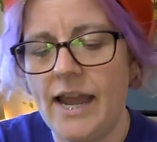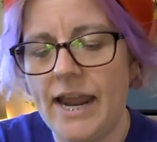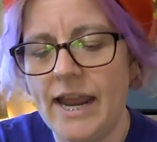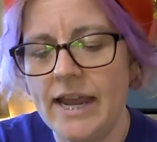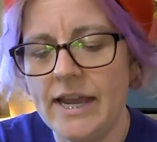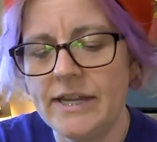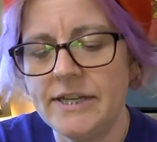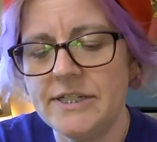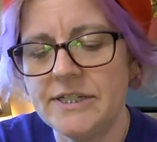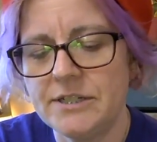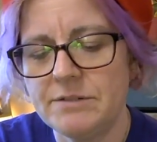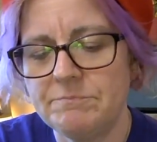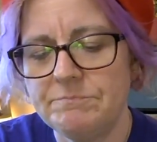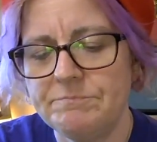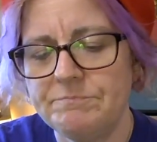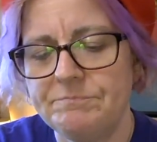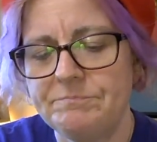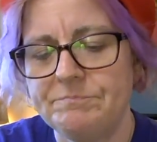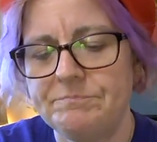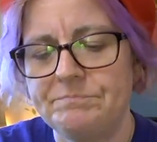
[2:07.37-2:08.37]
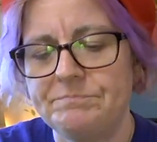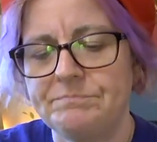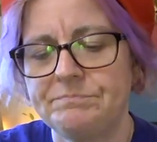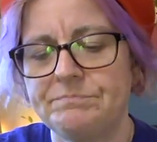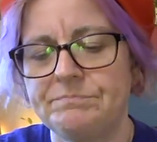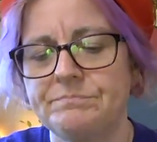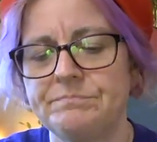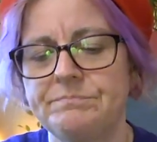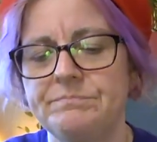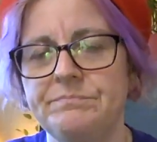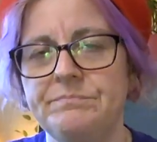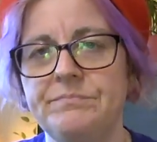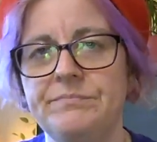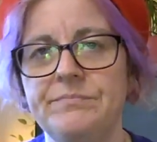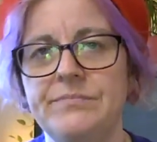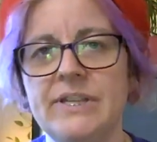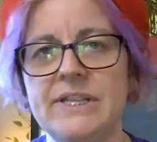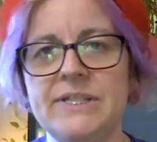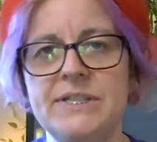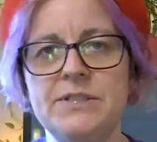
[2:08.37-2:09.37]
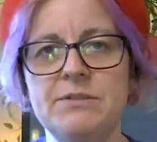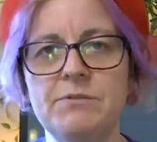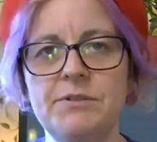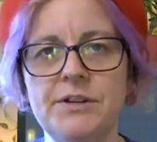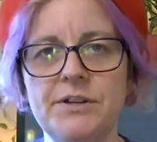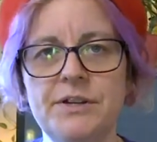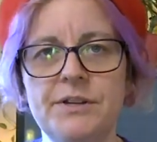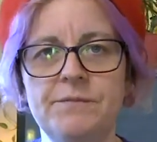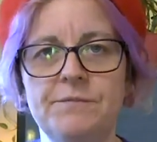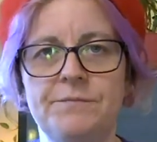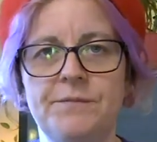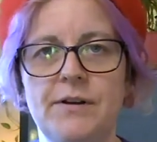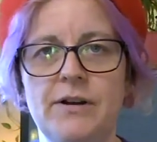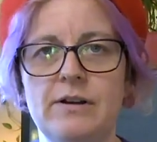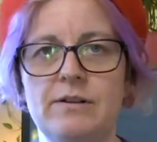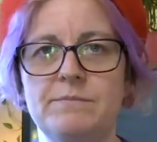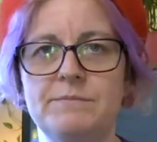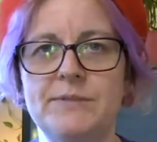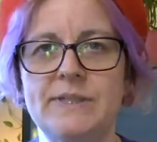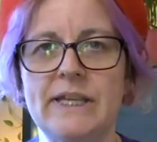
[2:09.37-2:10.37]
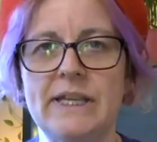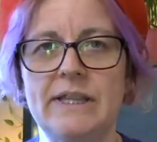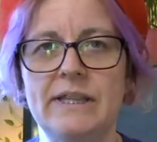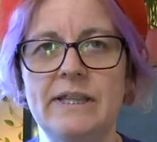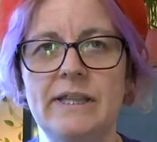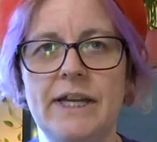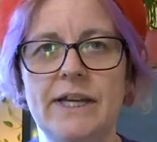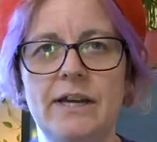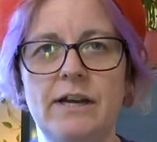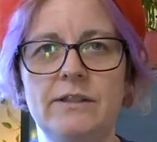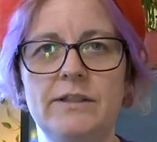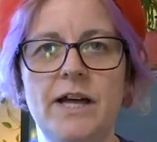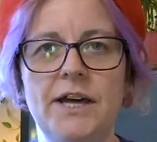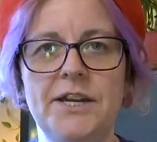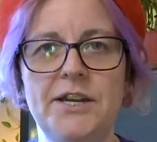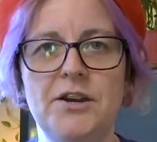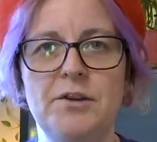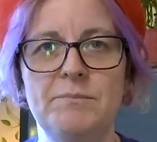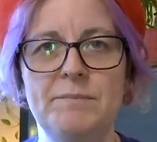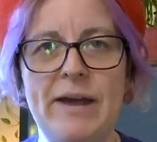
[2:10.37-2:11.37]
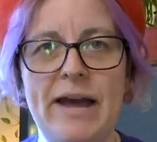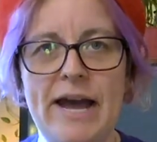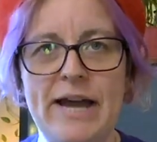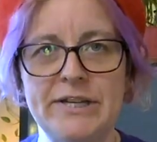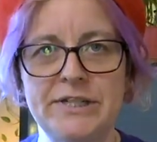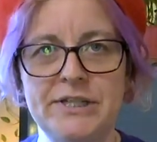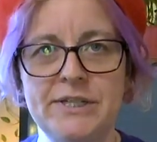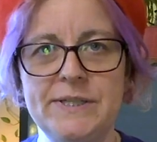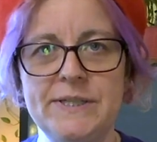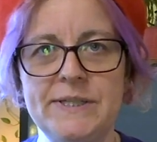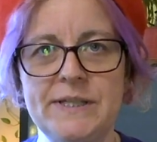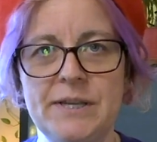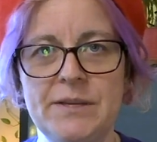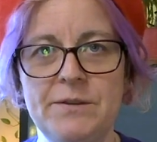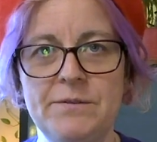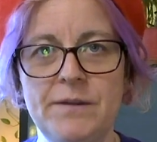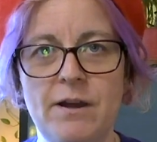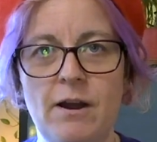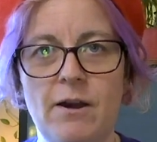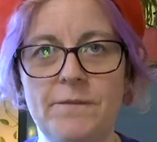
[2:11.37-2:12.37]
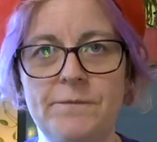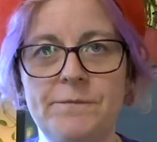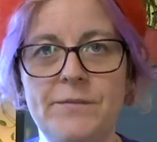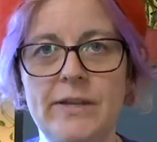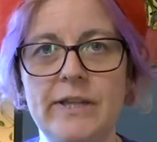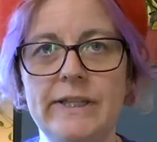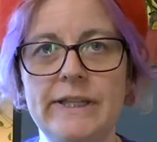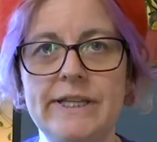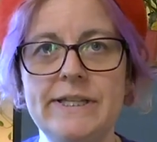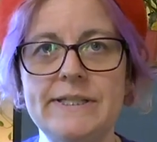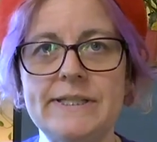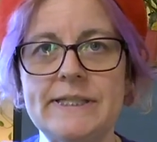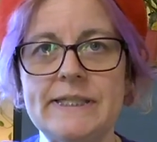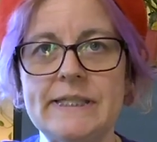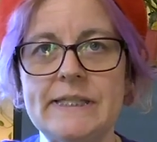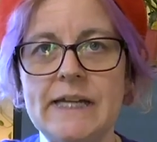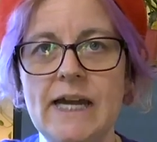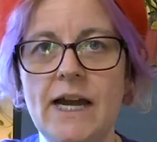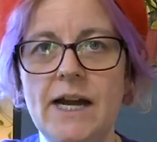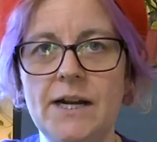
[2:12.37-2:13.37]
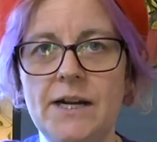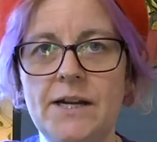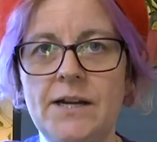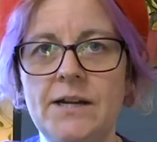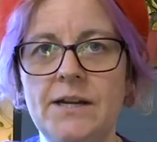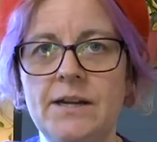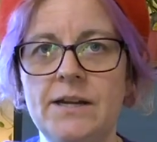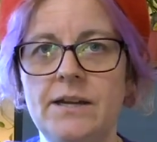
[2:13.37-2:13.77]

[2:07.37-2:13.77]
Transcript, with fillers: And this sort of confirms that like a lot of your passions are feeling stuck.